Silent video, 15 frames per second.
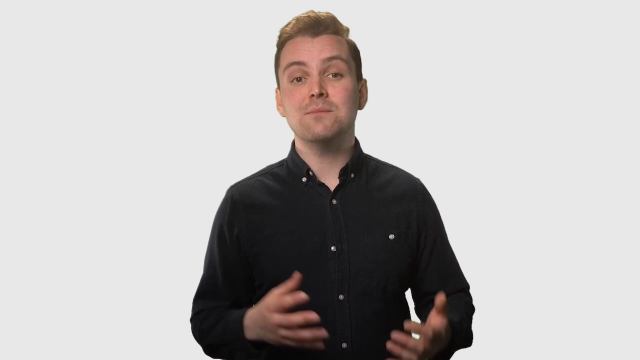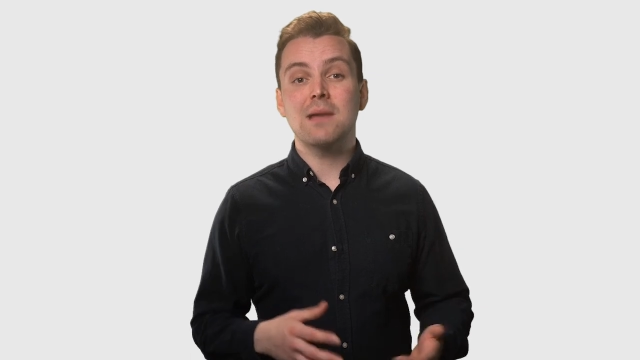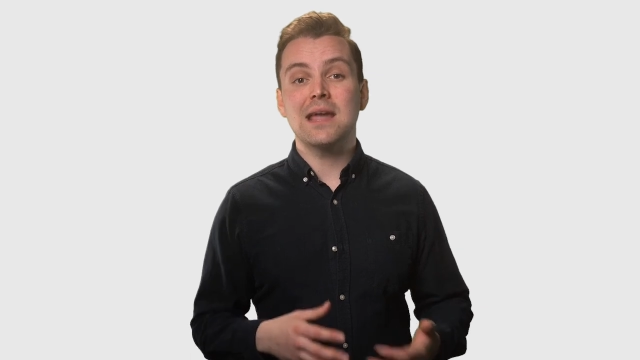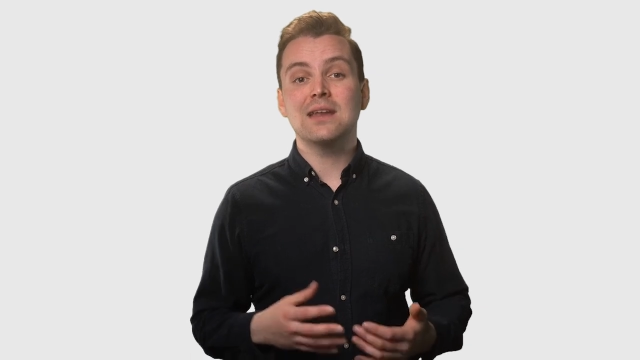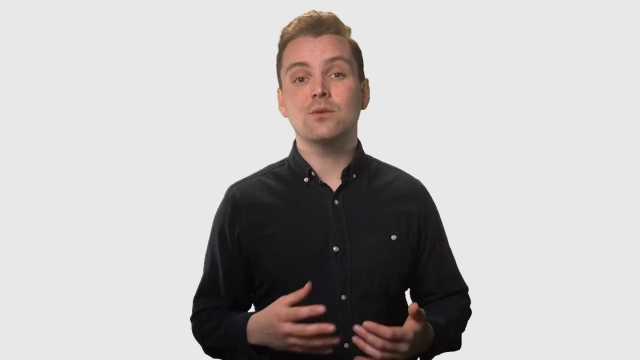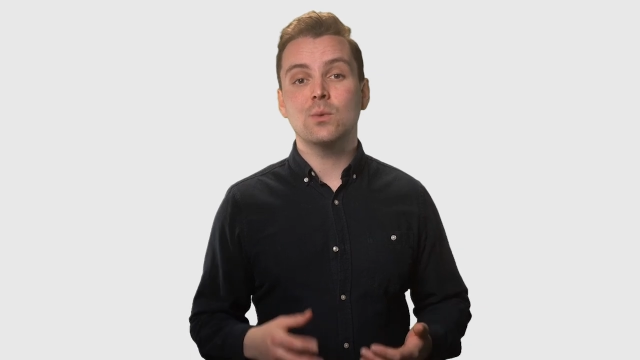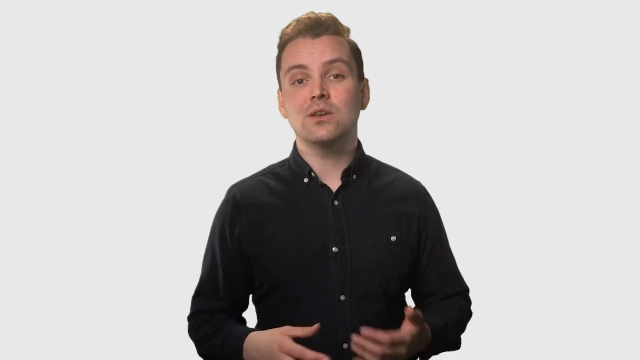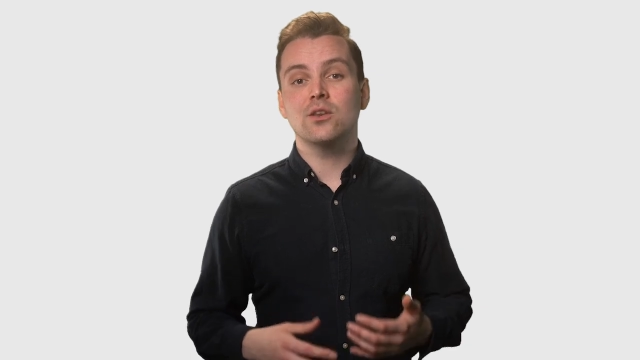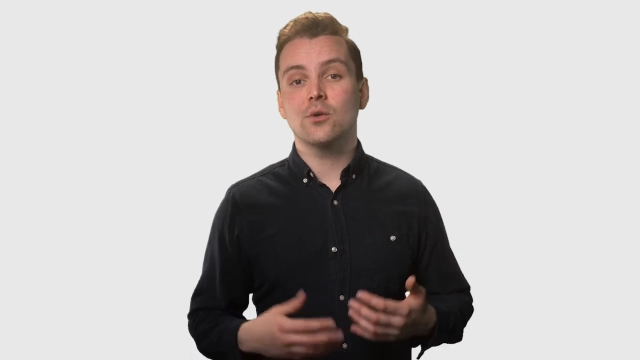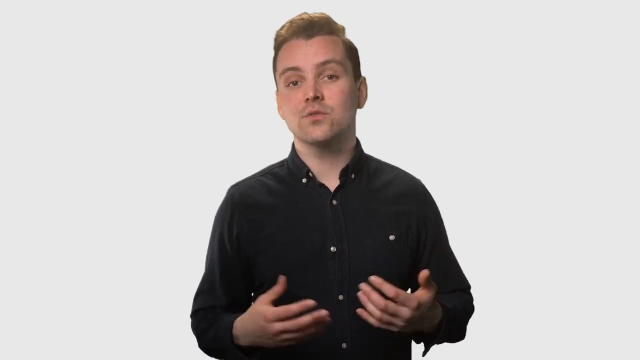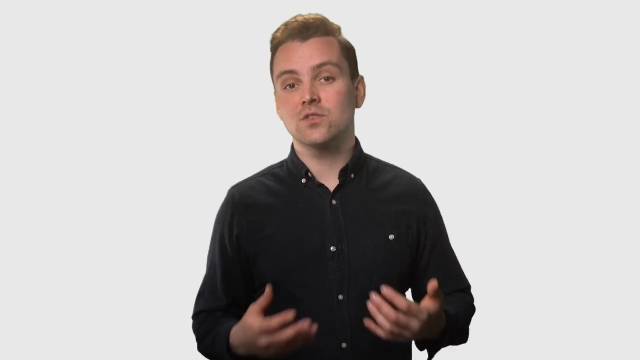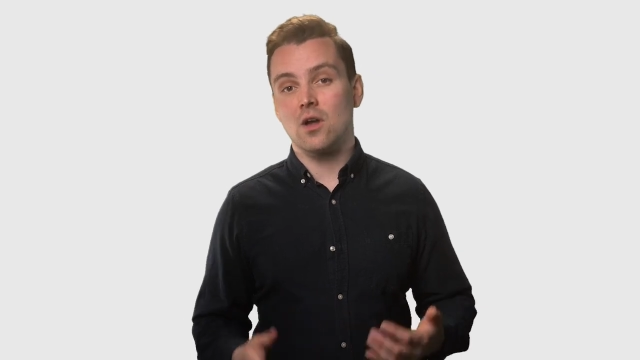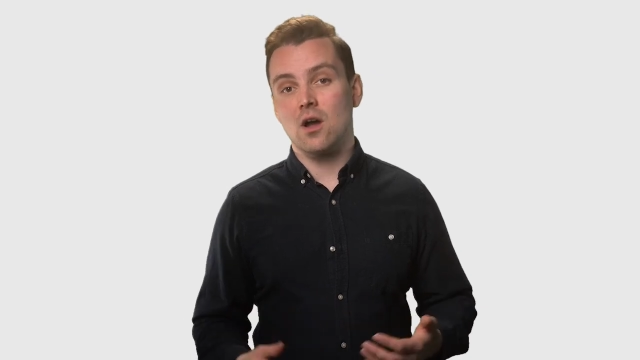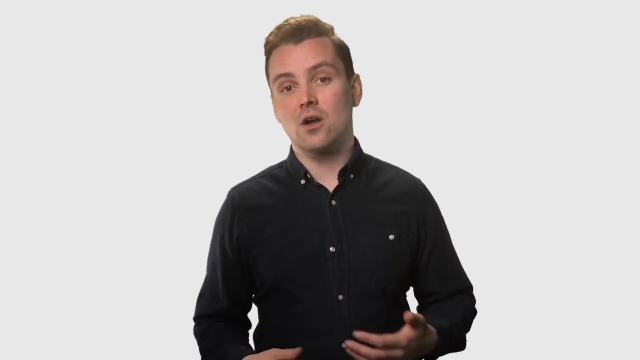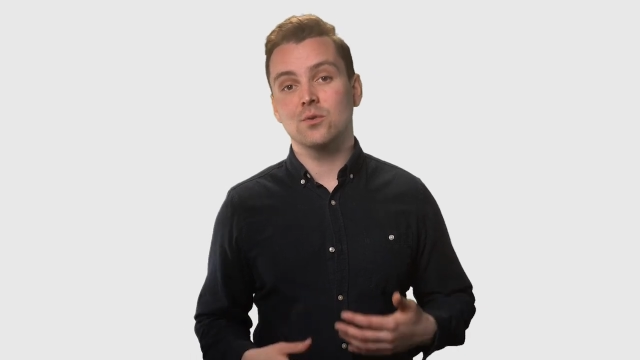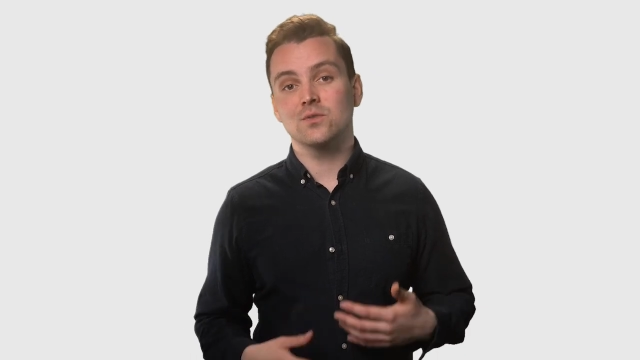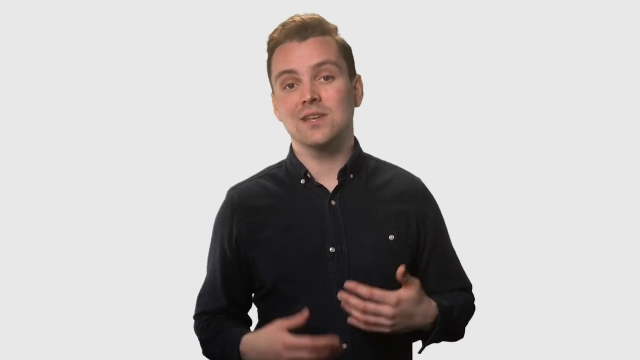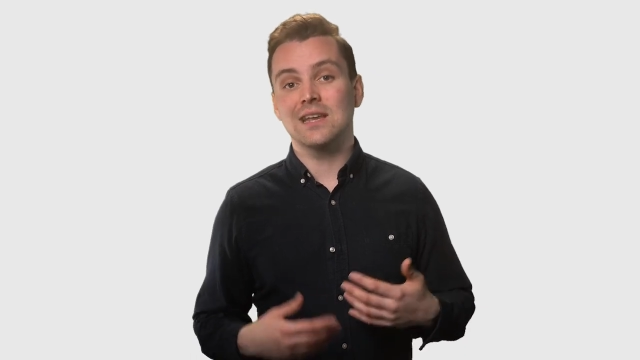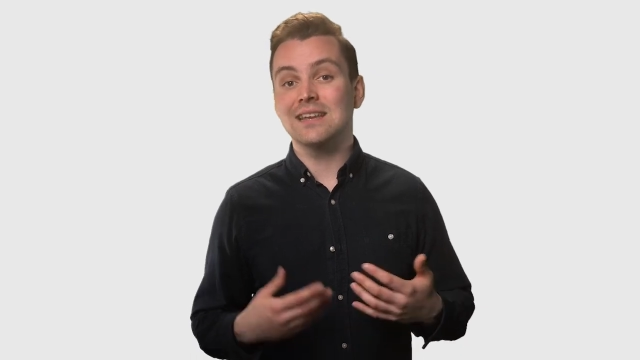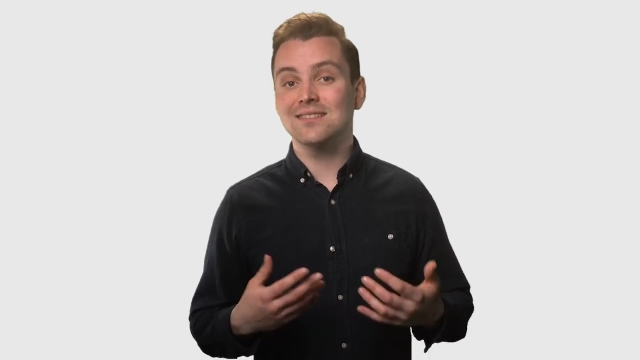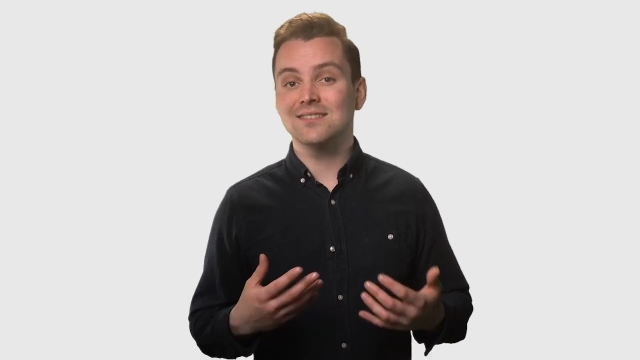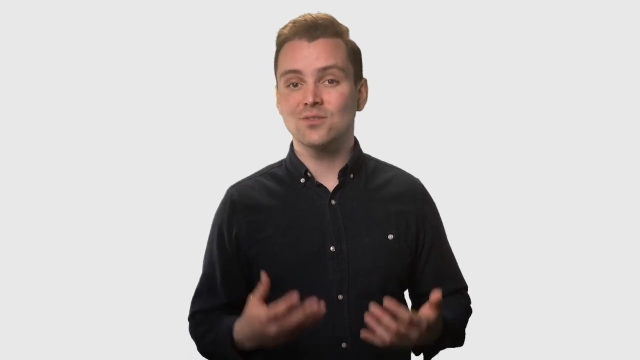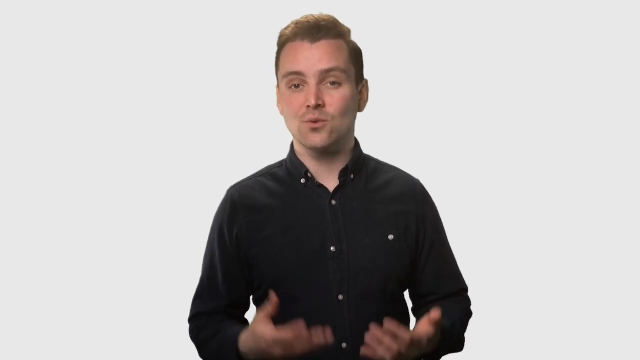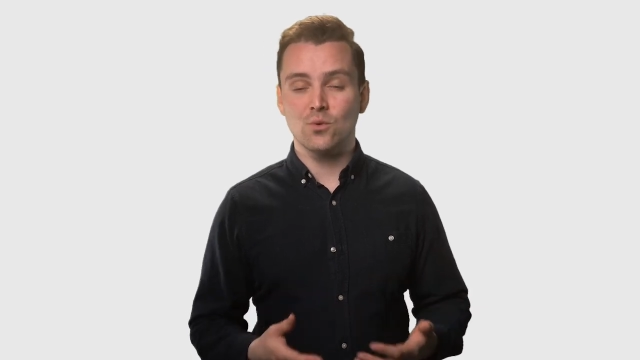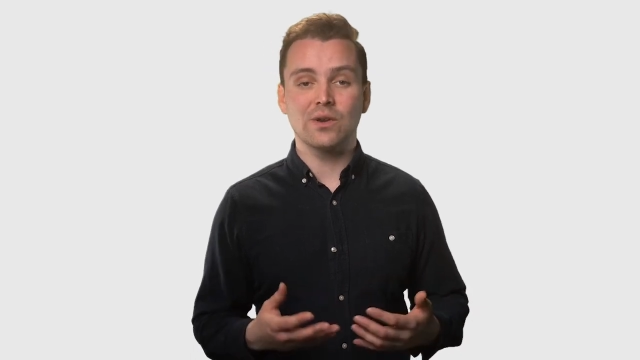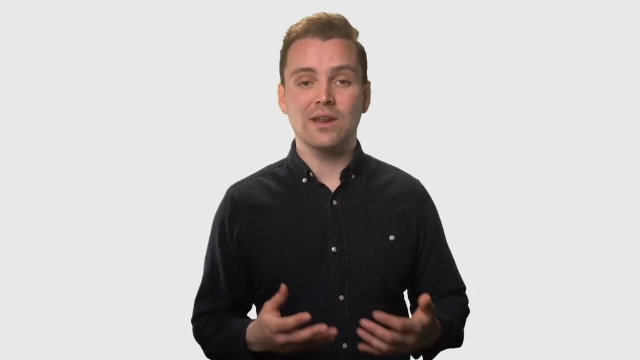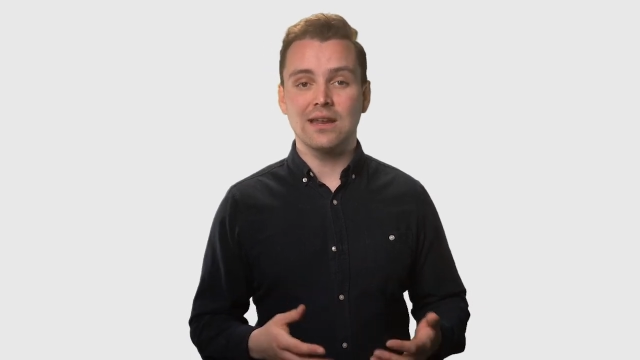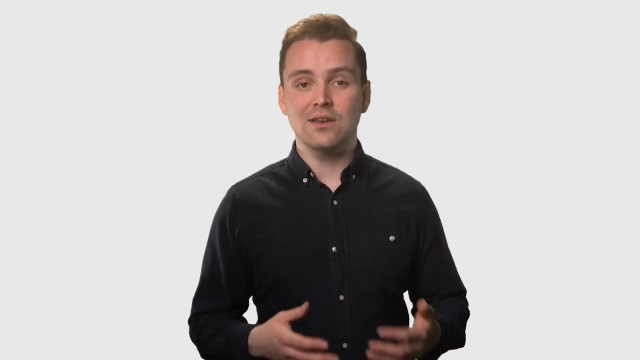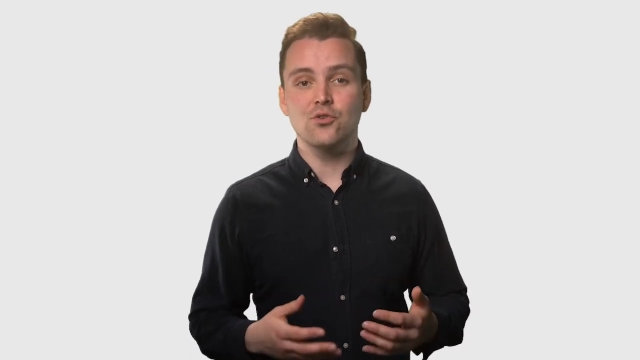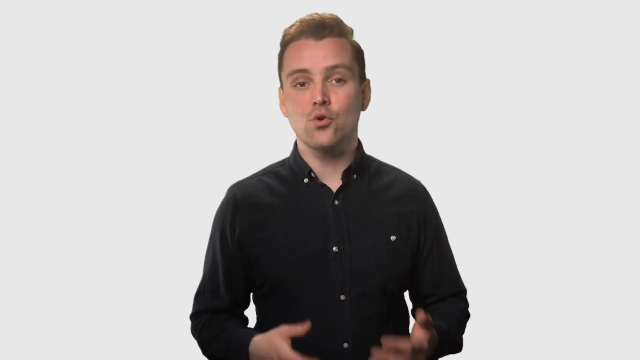main window styles installed
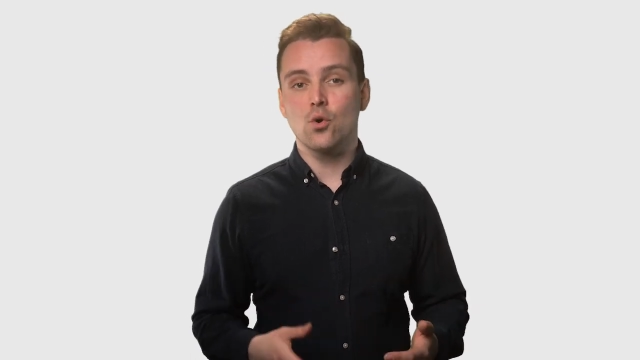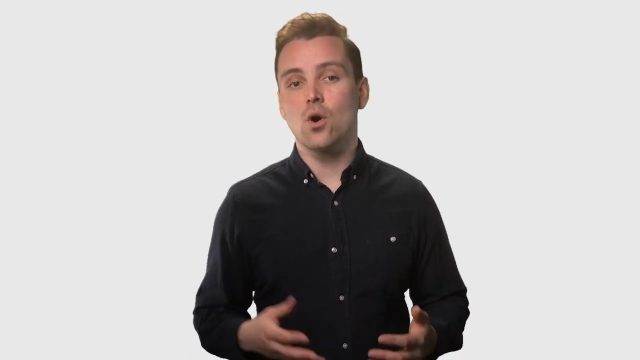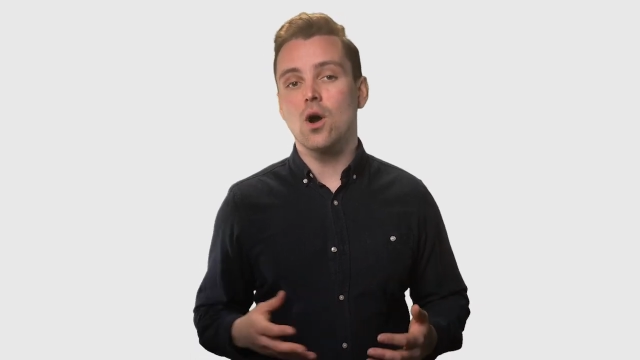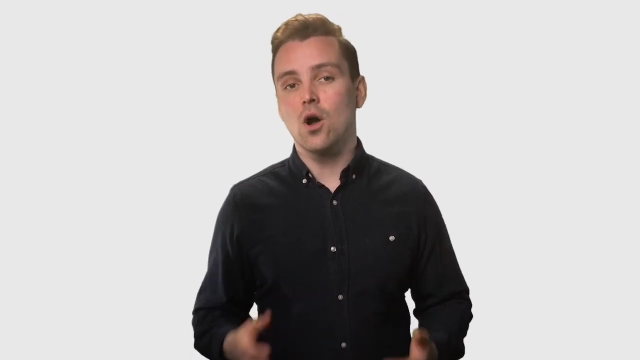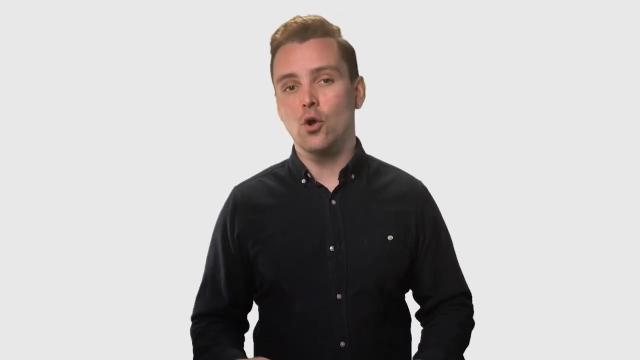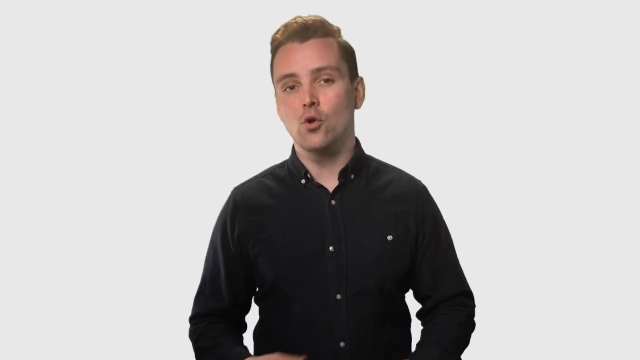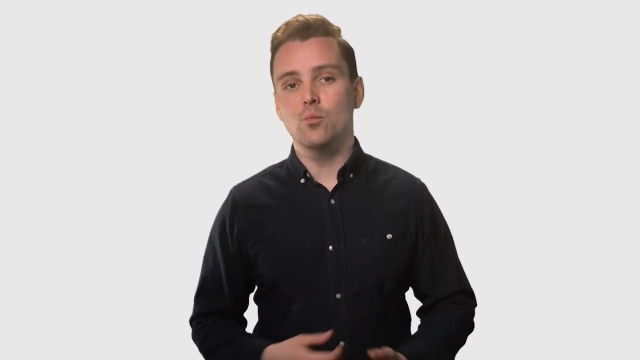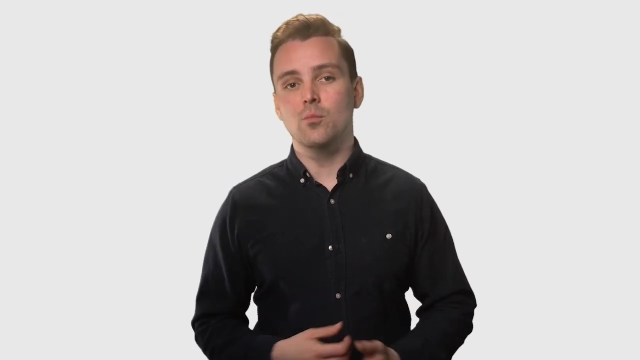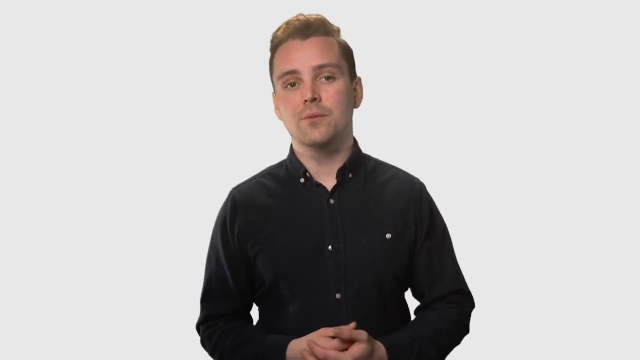in your home,